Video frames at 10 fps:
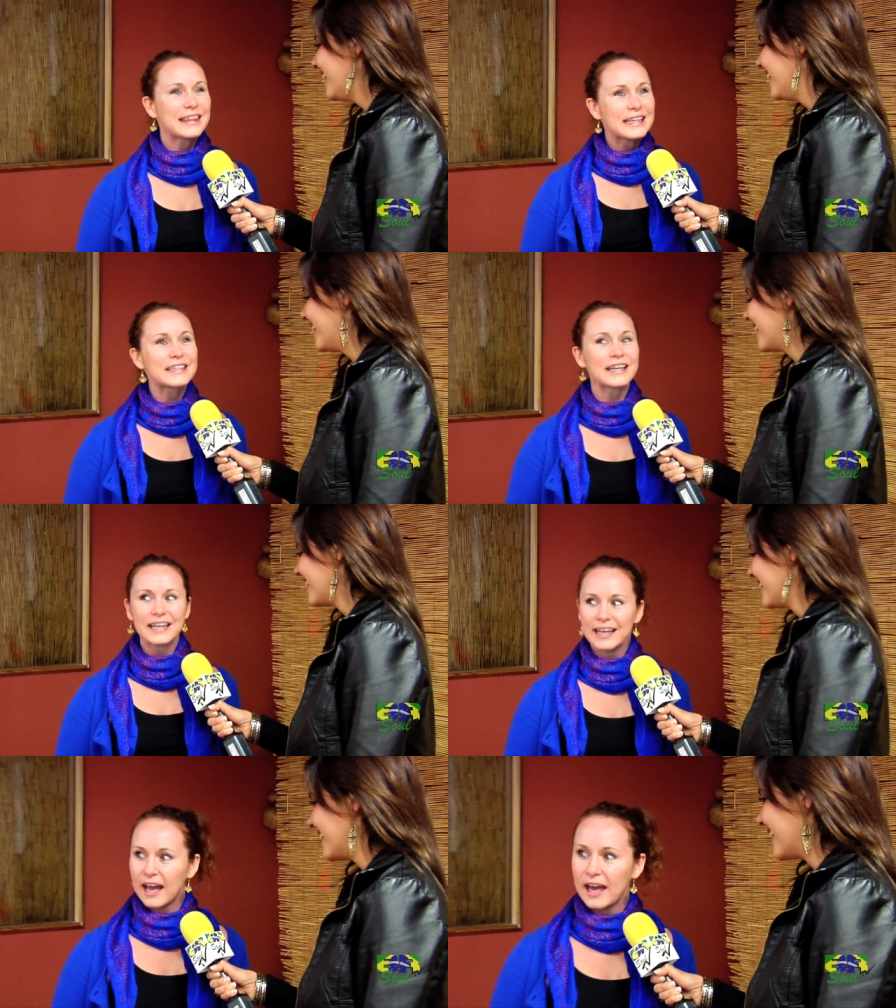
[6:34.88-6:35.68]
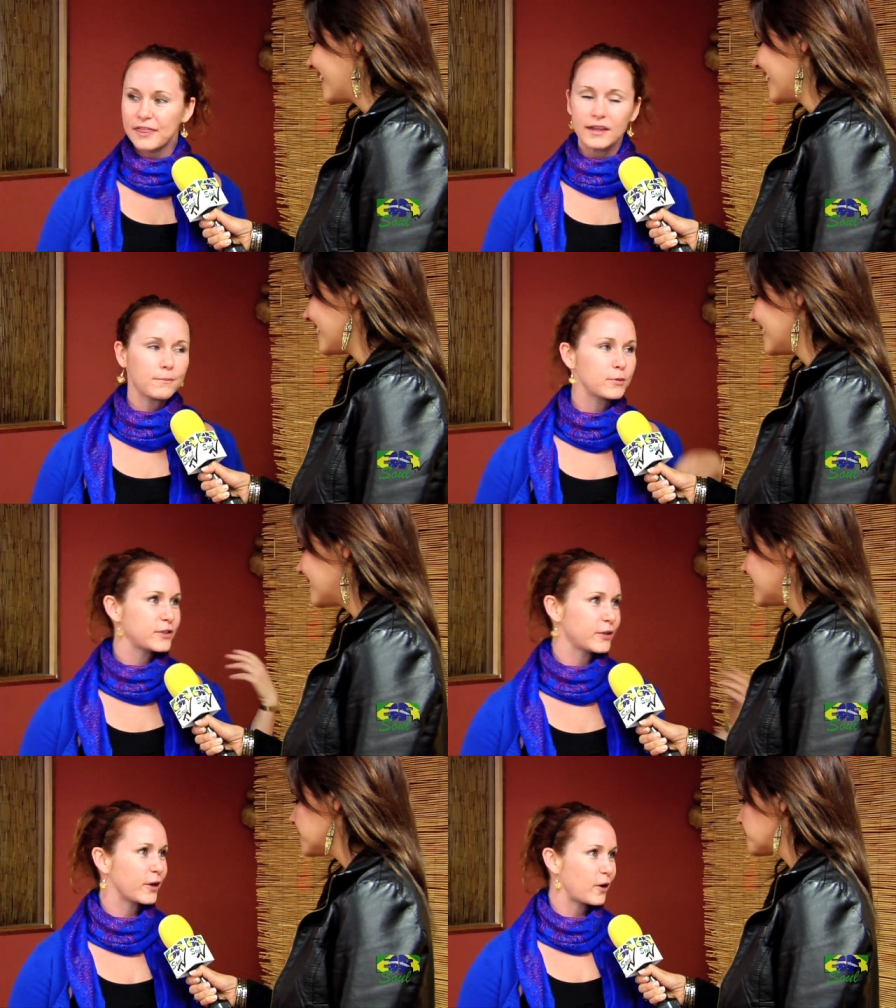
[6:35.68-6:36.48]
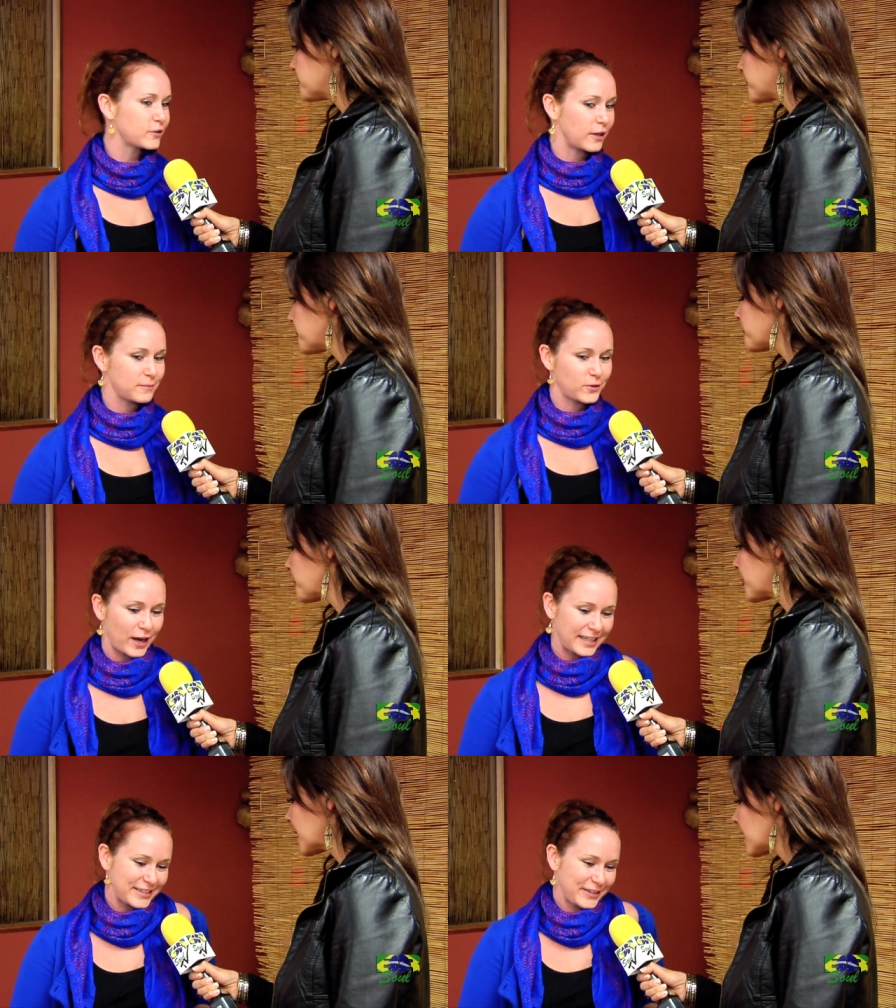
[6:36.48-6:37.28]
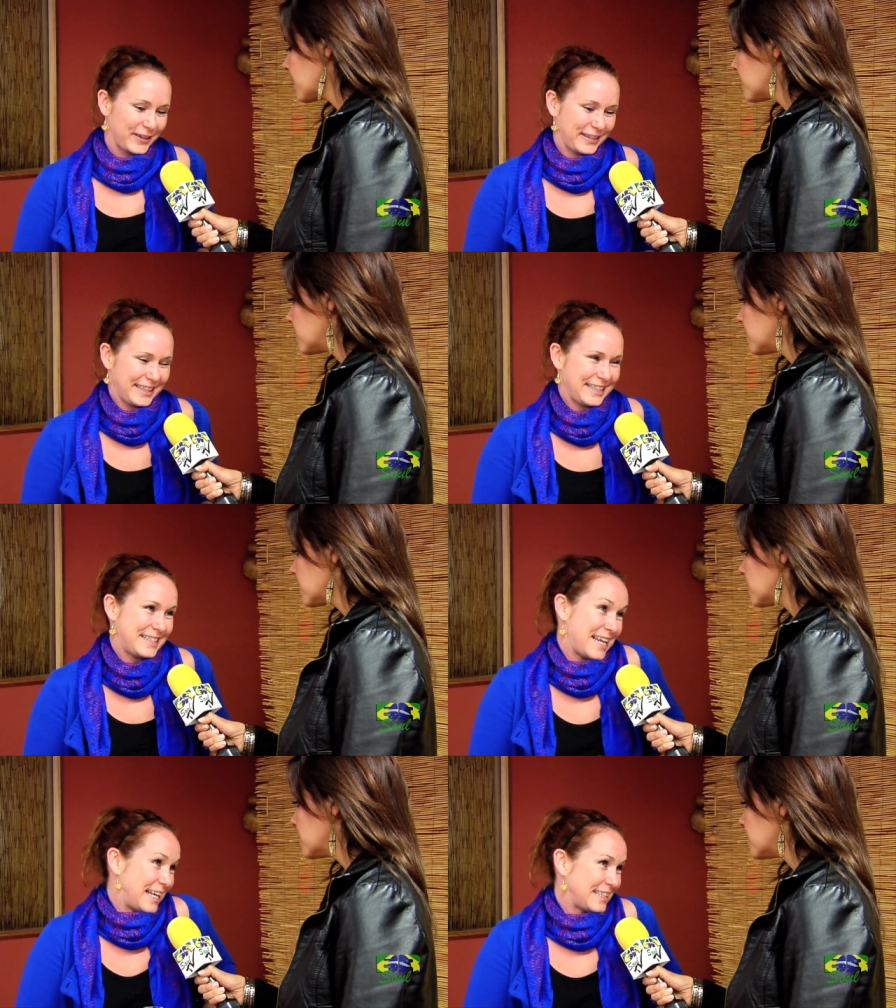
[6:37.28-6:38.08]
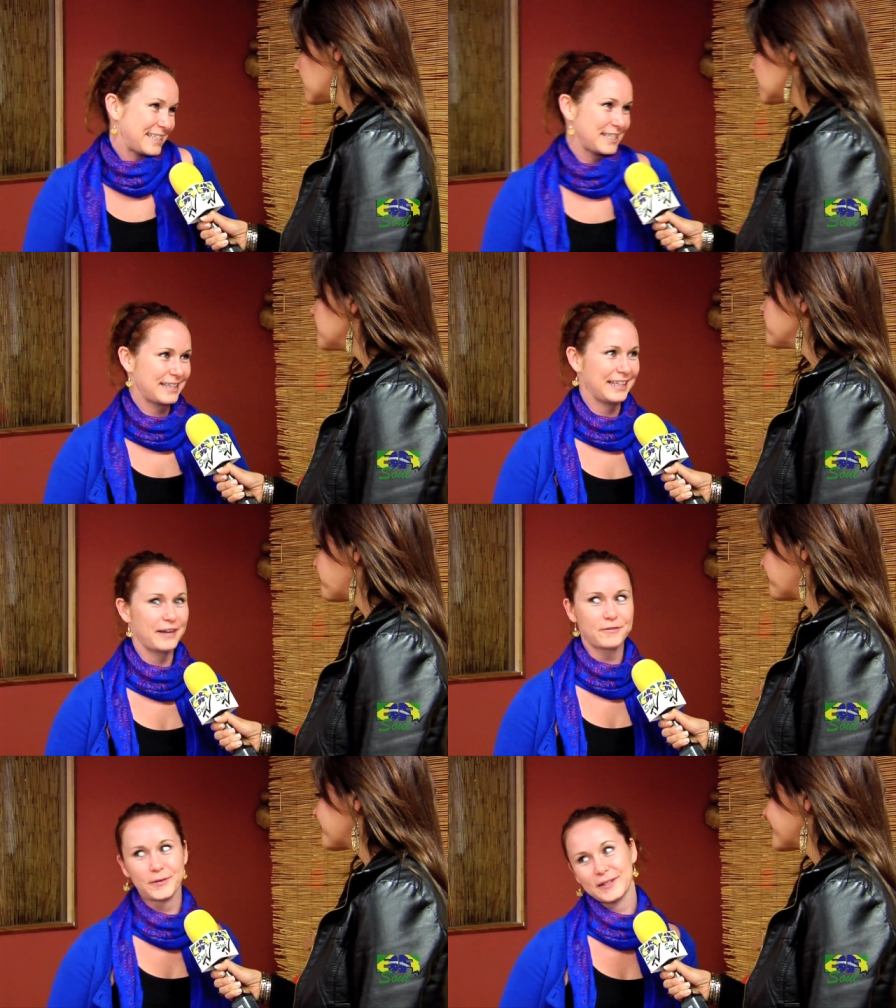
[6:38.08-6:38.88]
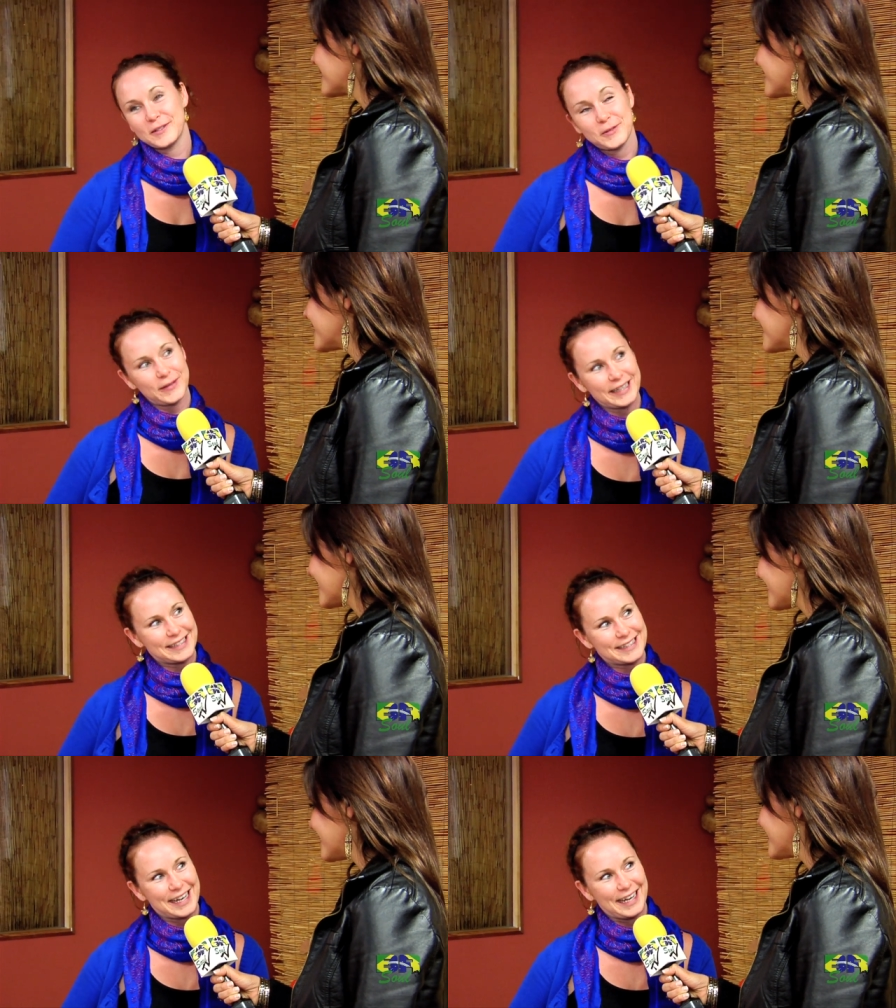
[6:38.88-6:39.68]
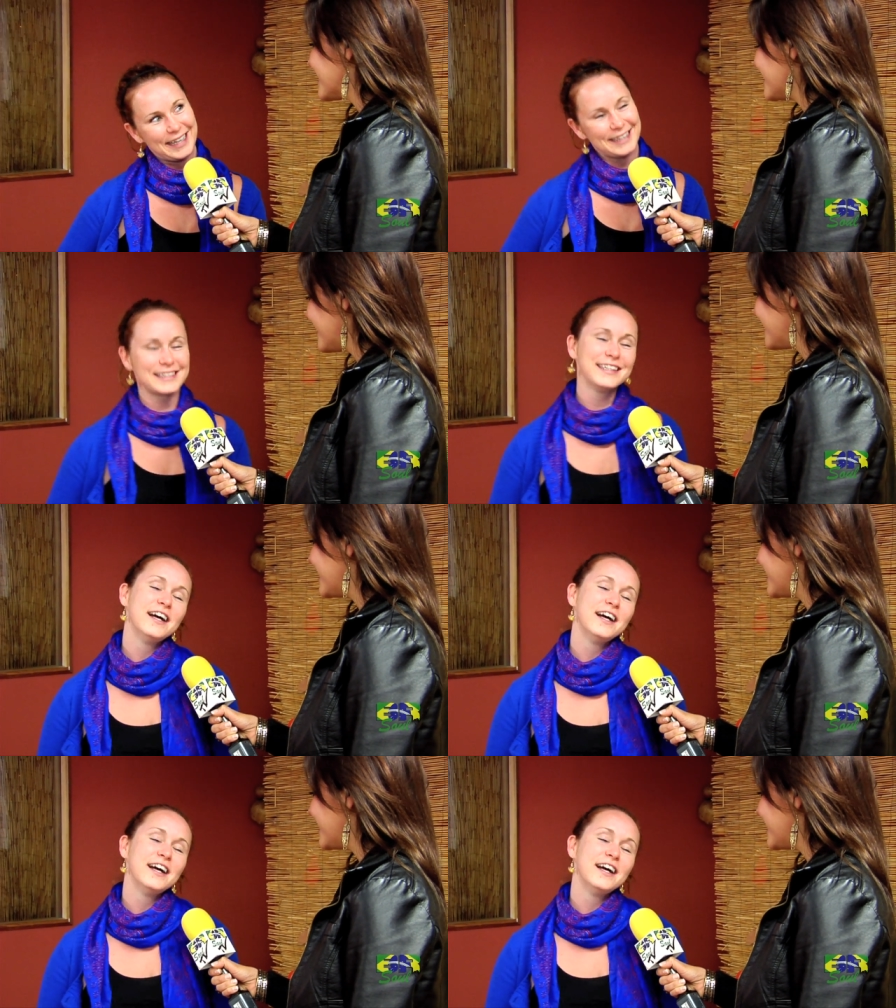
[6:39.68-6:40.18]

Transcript: think I think Brazilian culture. I'm trying to learn the dance that everyone's doing inside.